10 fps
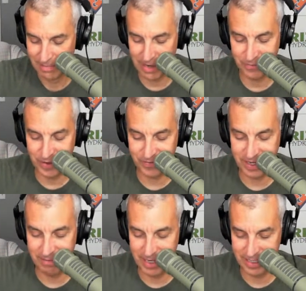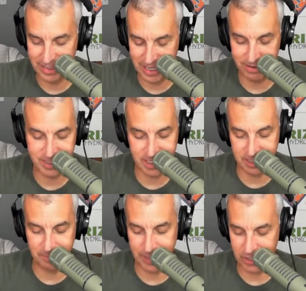About 15 minutes later, he
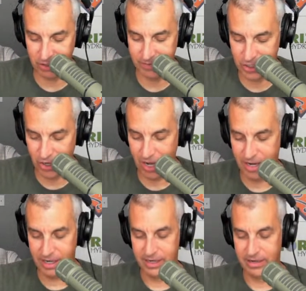sends a picture of his dog.